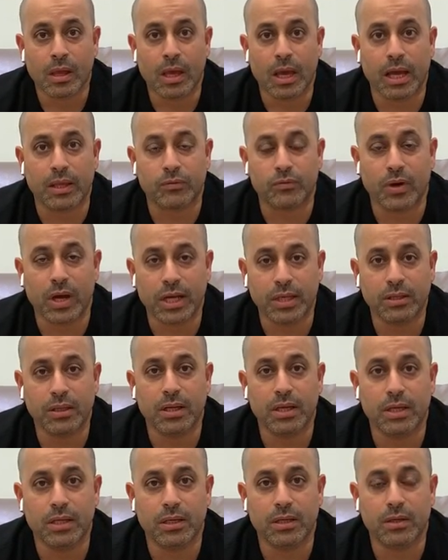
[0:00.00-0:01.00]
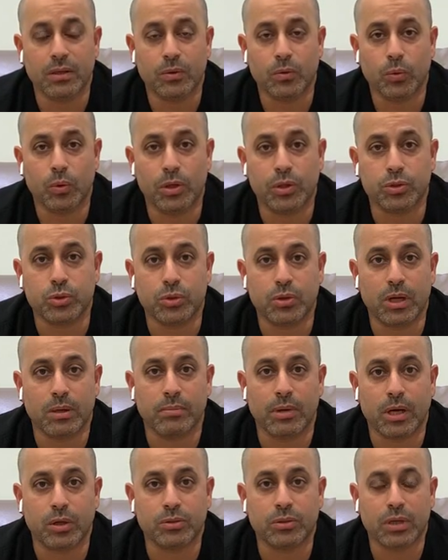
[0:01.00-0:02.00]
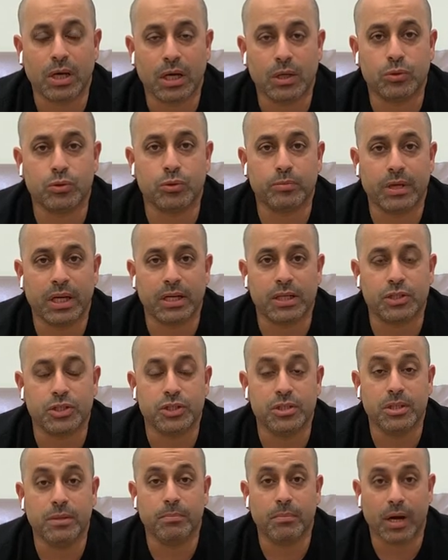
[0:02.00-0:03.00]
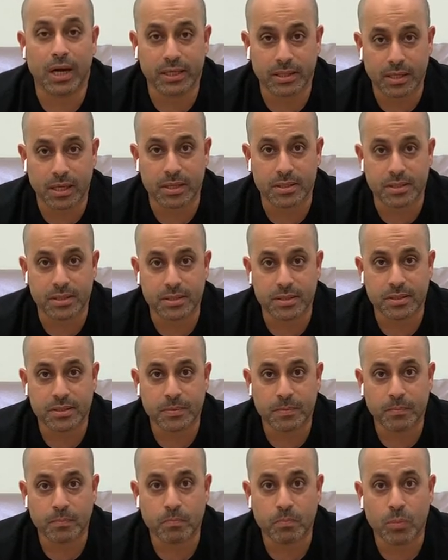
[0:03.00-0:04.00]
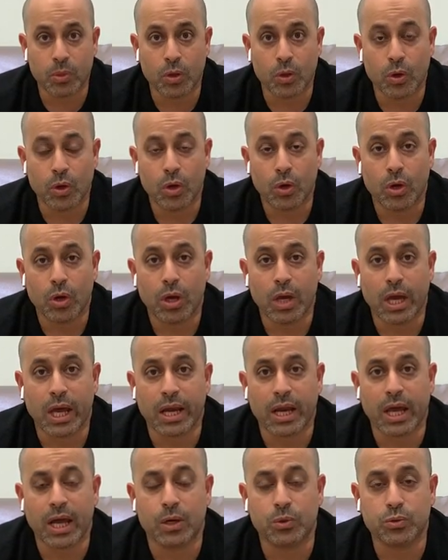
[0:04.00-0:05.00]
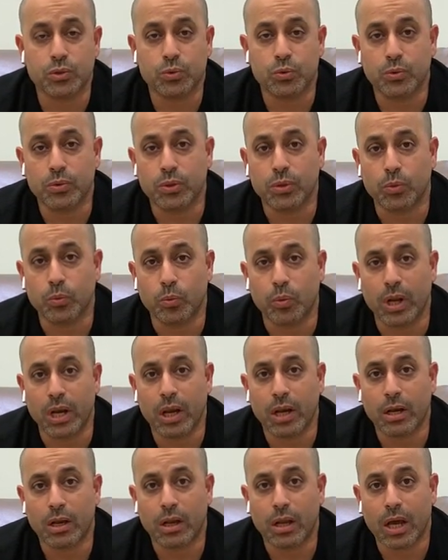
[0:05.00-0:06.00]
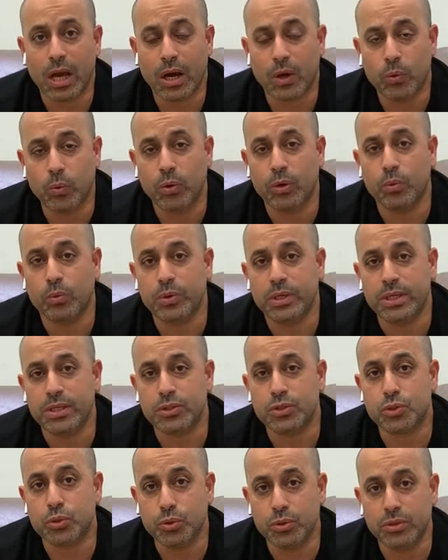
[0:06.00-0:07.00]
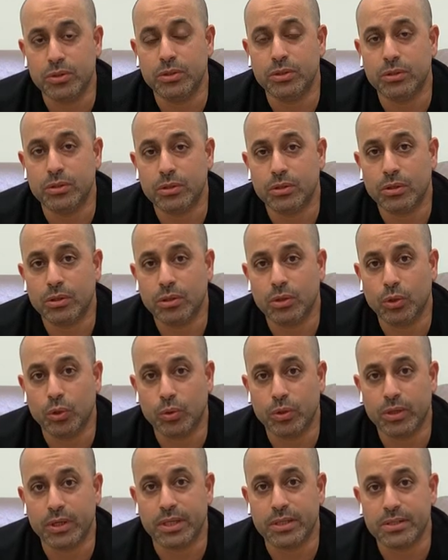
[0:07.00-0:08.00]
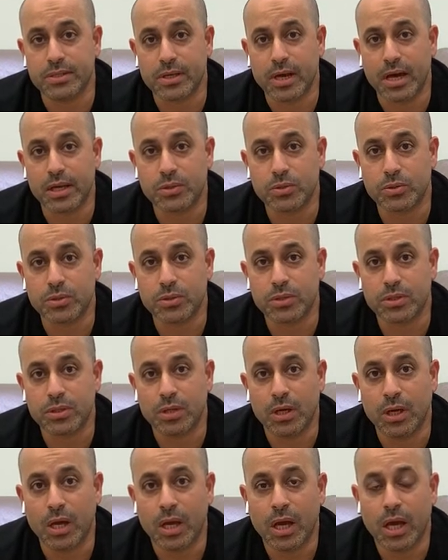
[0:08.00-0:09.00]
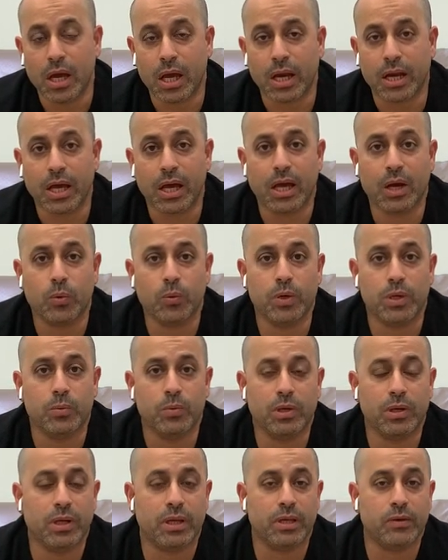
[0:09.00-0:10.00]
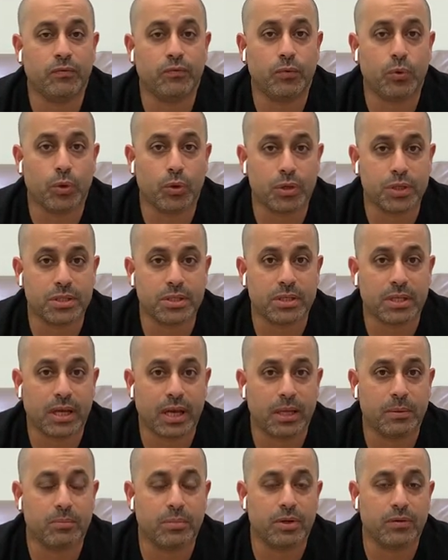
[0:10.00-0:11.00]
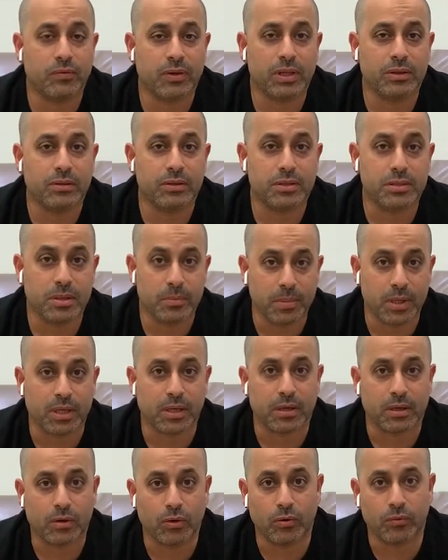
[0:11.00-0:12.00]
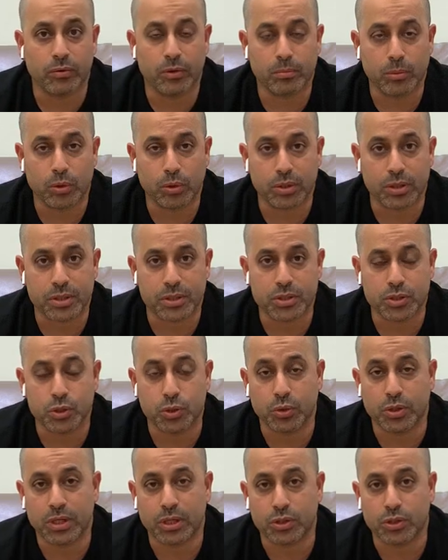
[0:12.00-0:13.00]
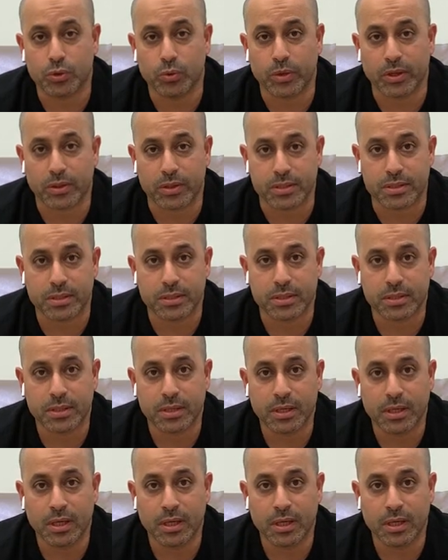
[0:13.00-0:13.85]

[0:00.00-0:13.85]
And finally, we'll talk about how to manage deep bite cases and how will we include the lower incisors, and how we will enforce and prevent the tipping of the molars during doing this.